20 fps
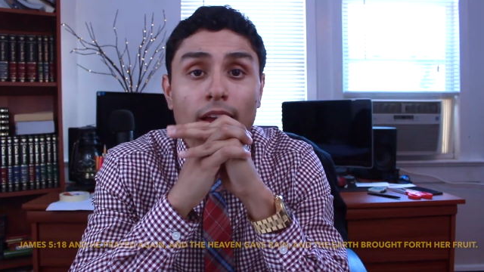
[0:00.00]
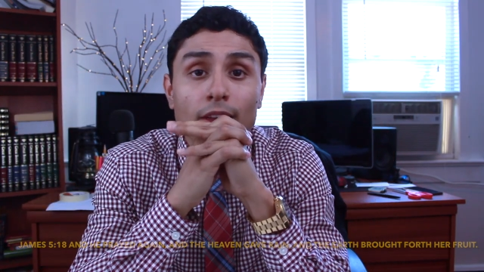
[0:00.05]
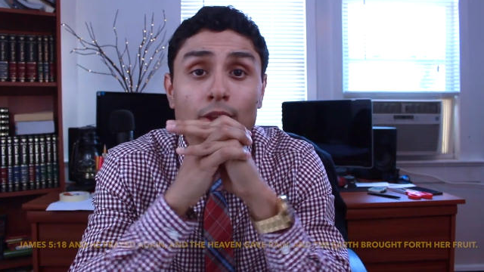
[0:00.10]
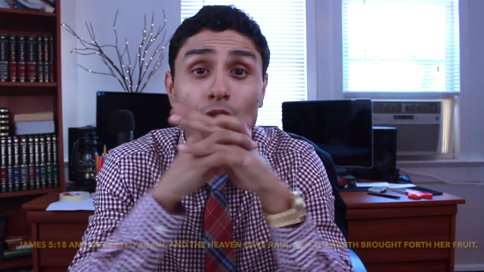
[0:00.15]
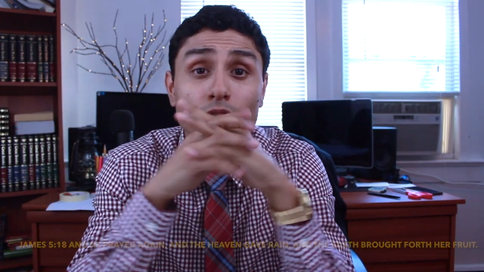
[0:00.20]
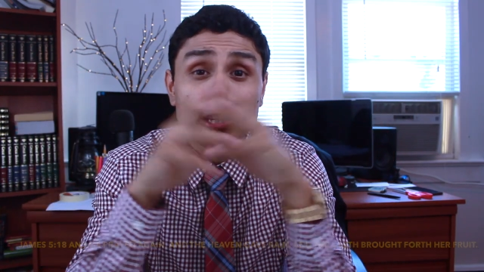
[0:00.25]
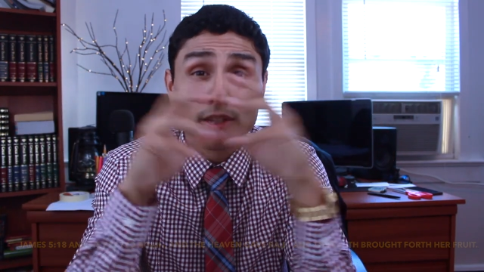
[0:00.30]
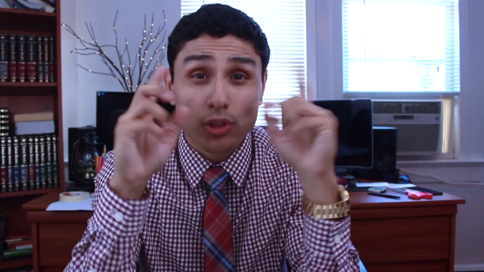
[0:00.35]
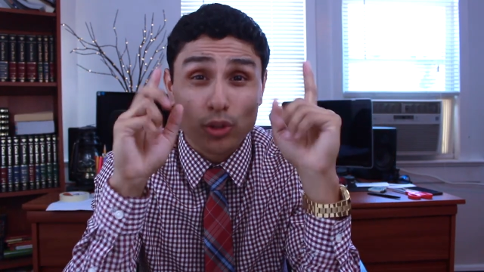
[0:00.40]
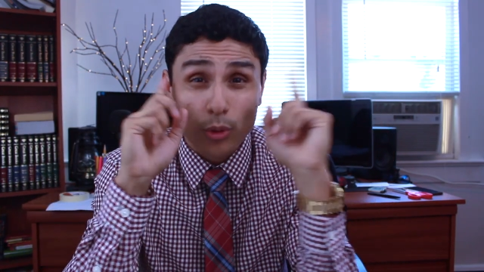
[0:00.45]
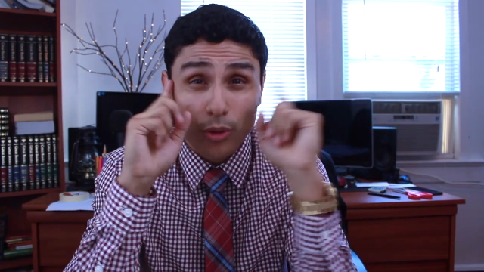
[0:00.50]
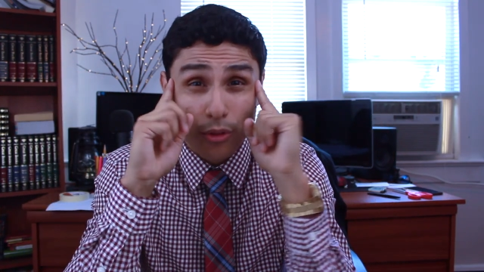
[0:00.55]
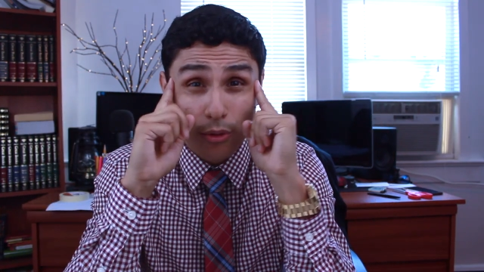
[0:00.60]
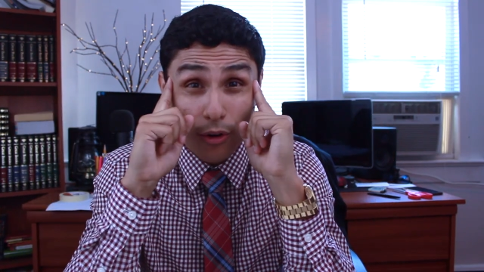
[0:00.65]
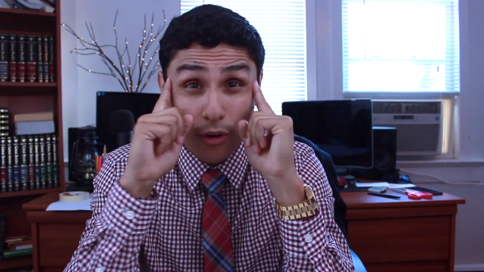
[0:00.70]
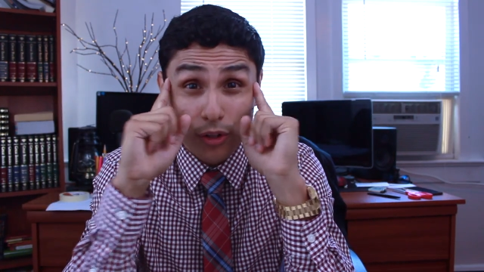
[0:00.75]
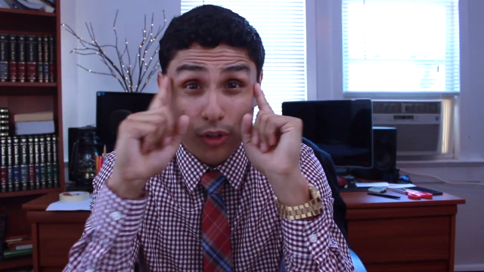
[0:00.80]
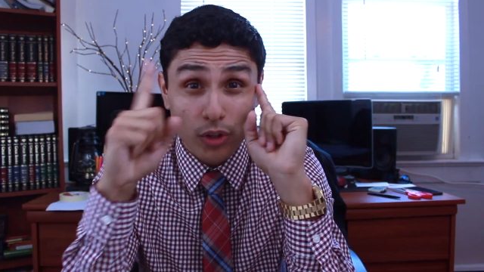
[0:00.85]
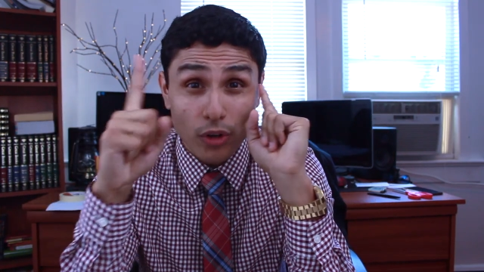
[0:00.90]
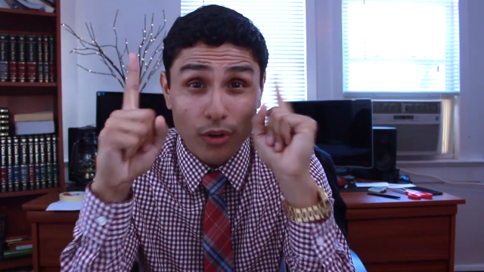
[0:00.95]
You see, so there
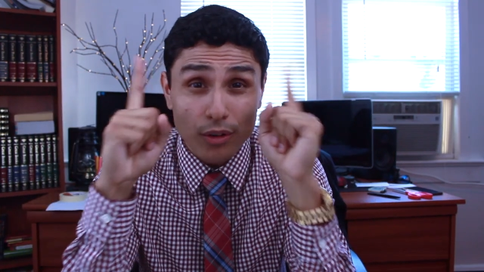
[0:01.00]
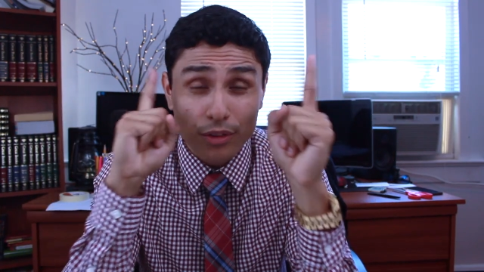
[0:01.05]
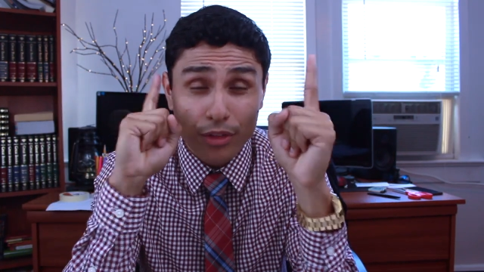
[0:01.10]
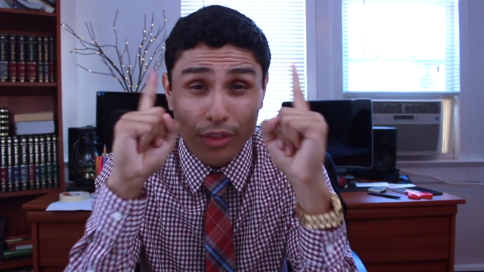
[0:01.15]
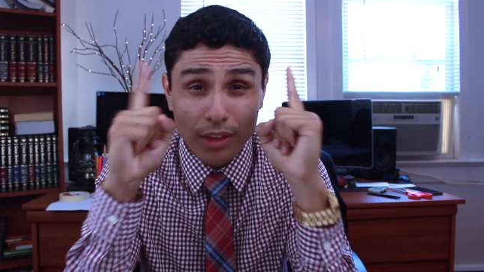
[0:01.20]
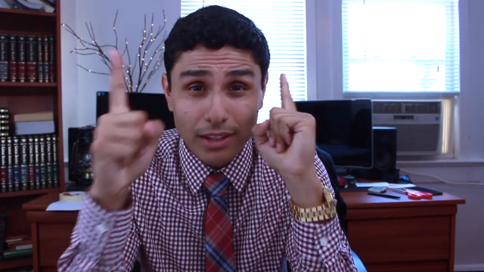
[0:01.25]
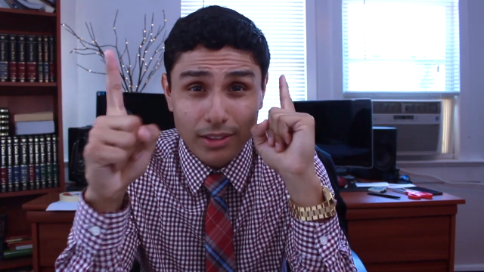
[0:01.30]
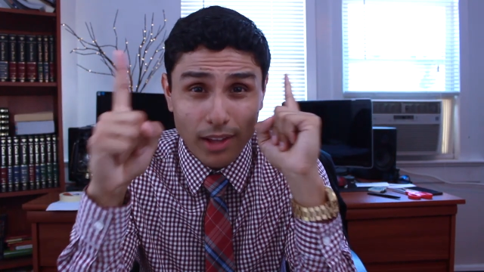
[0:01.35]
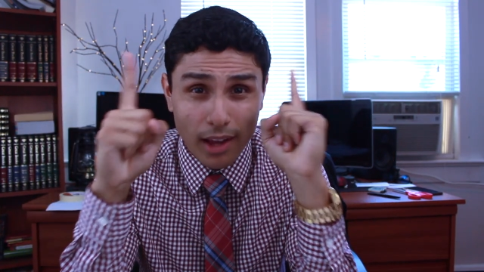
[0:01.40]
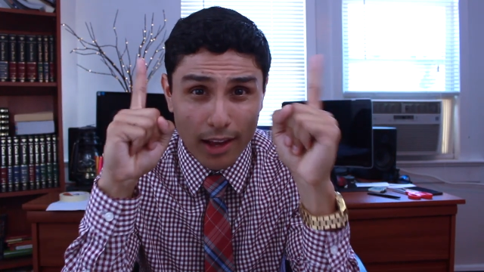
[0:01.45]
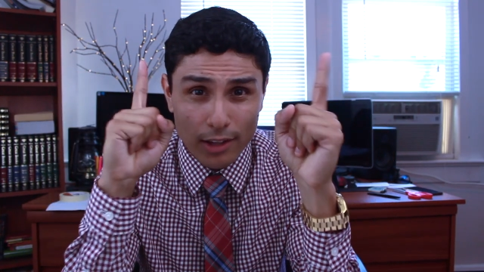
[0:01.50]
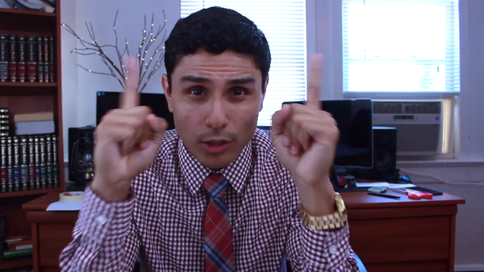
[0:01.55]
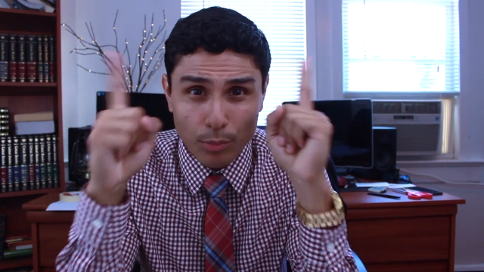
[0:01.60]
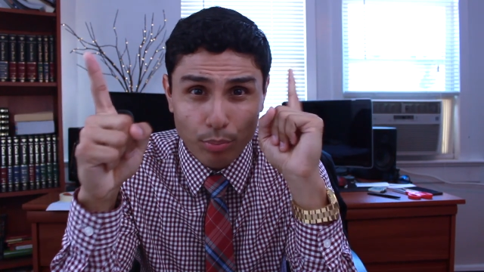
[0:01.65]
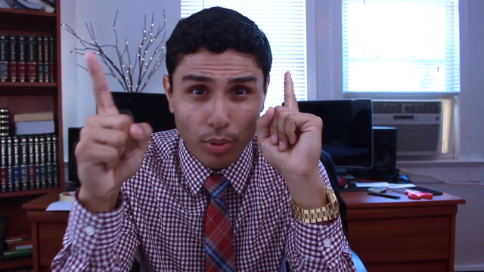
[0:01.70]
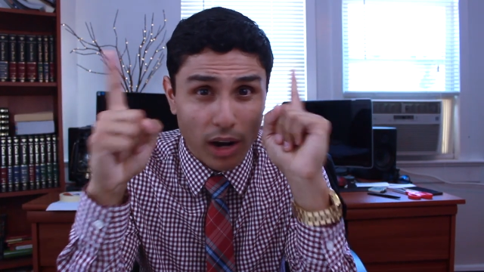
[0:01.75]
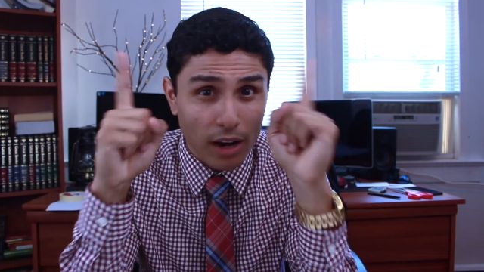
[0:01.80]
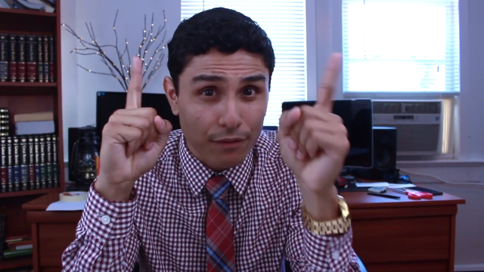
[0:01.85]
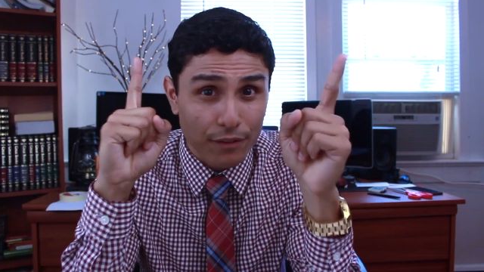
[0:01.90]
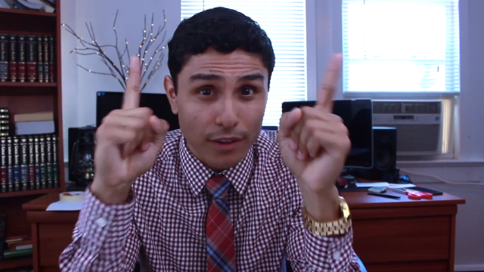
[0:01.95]
are certain things as a
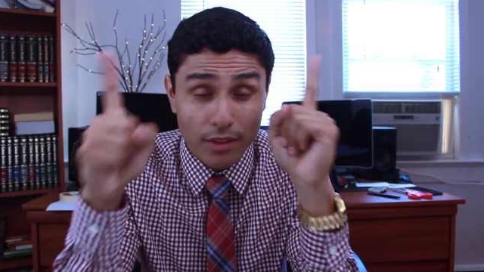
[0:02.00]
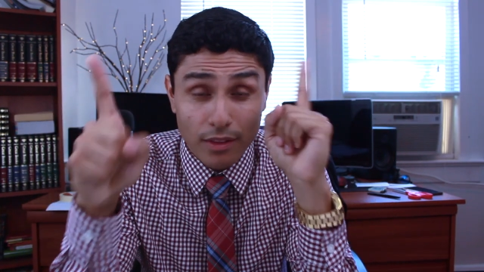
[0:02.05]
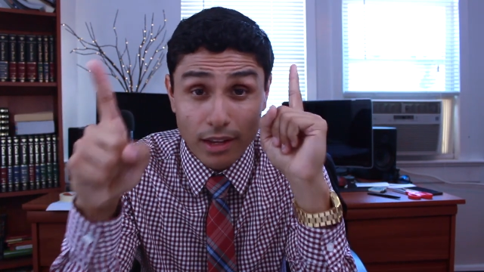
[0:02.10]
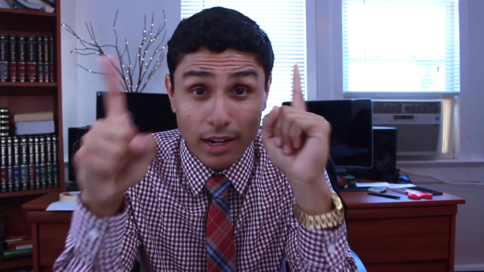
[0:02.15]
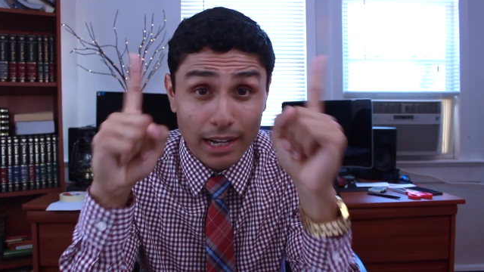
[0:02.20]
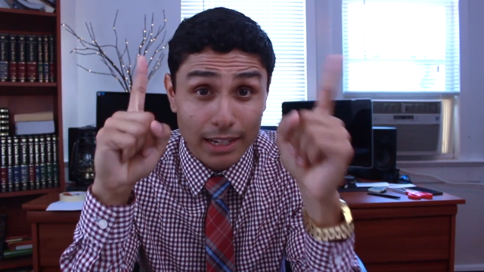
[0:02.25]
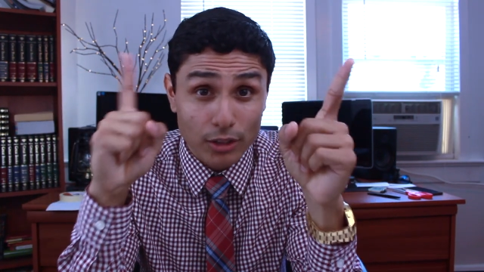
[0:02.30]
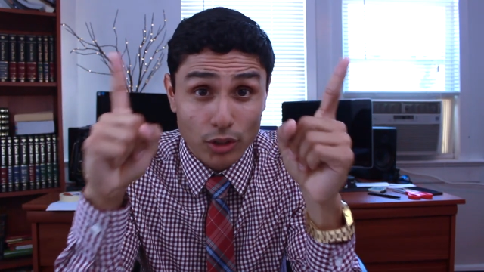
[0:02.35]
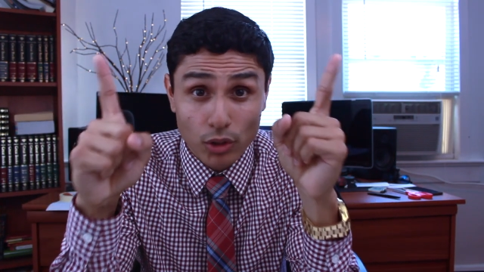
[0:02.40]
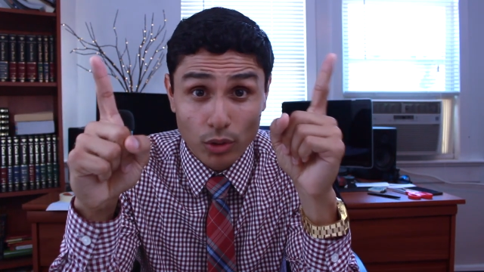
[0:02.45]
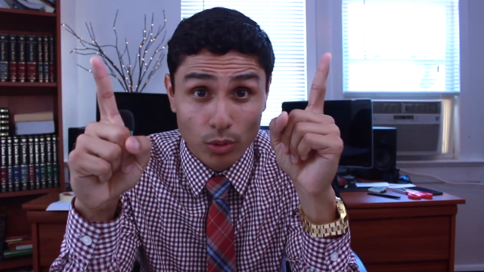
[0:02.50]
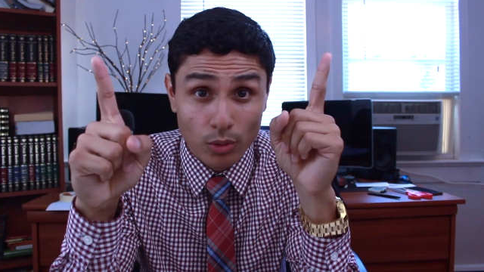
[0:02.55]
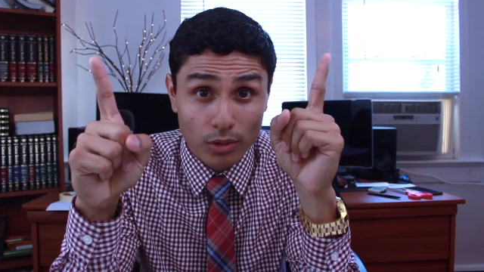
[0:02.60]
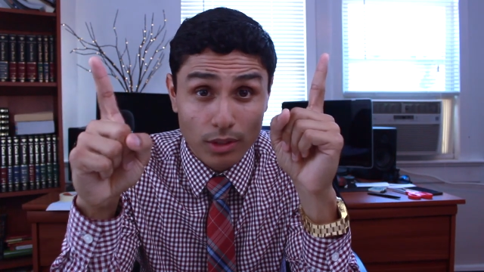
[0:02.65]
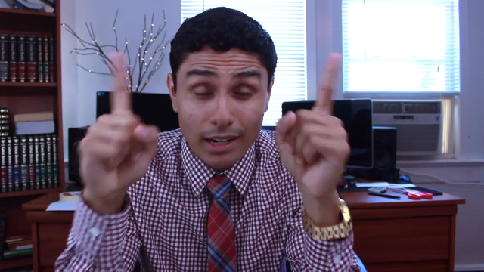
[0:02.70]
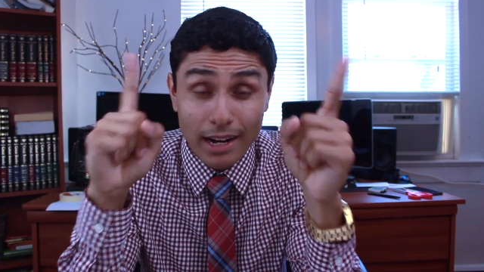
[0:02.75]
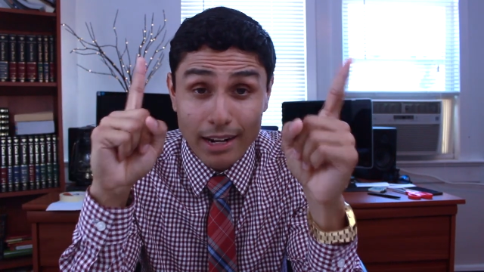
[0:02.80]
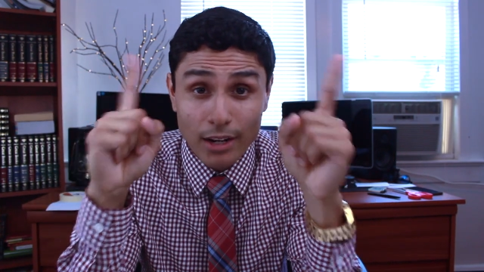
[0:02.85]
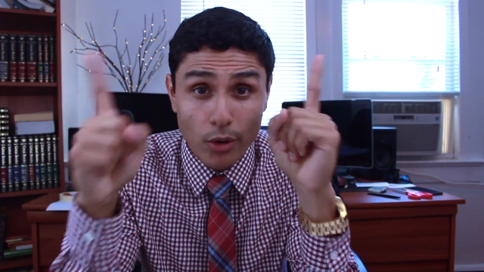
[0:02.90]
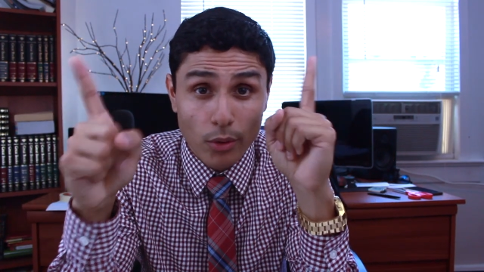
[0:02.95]
prophet that I do
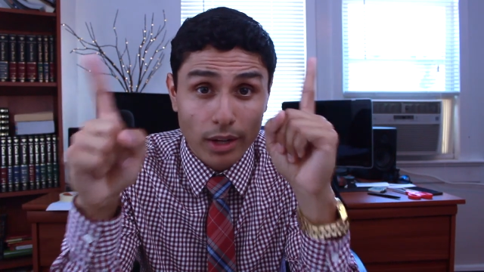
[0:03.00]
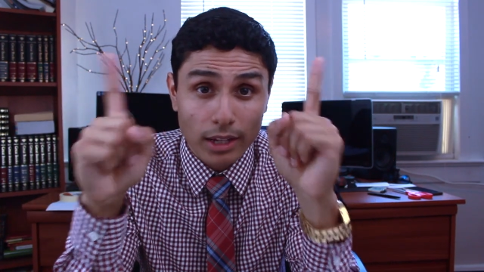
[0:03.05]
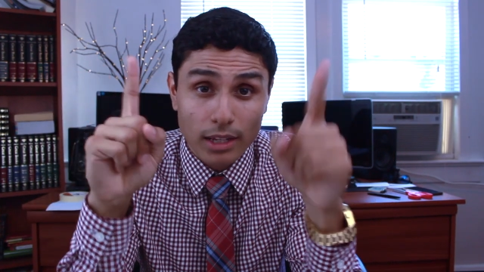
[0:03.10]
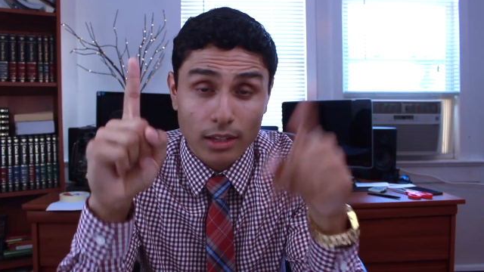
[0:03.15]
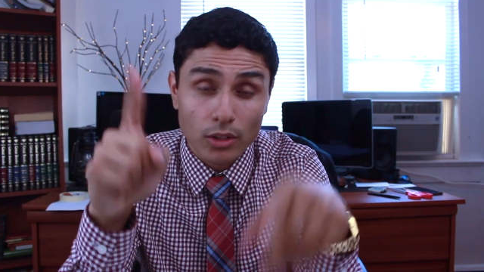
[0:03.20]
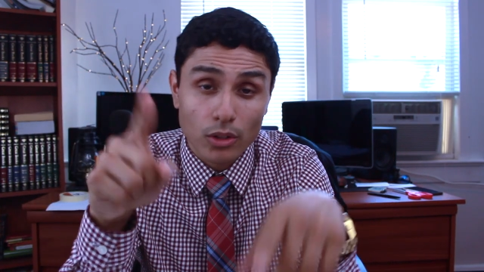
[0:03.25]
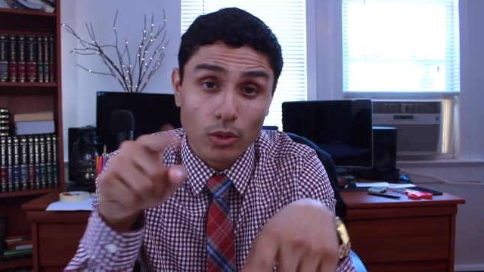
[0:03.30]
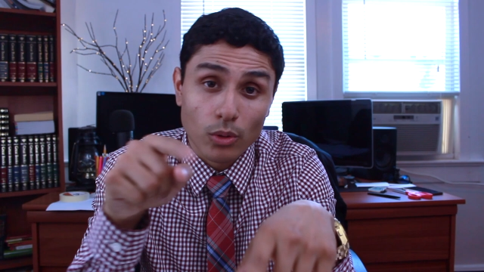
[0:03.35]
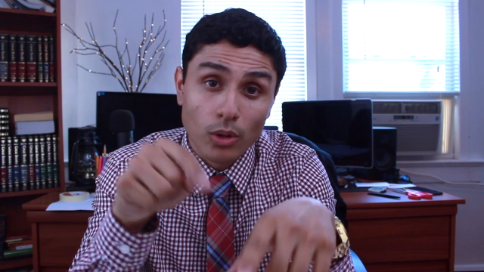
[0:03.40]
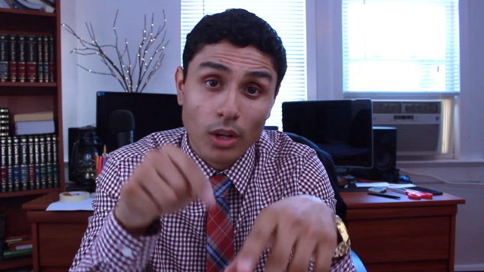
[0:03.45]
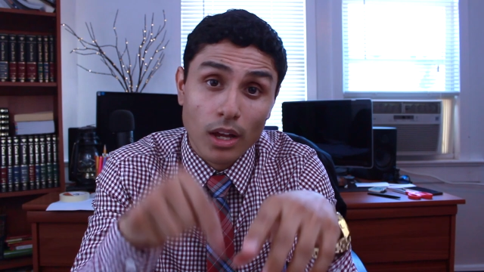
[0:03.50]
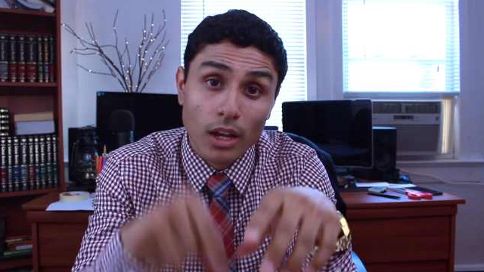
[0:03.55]
that I know I can do.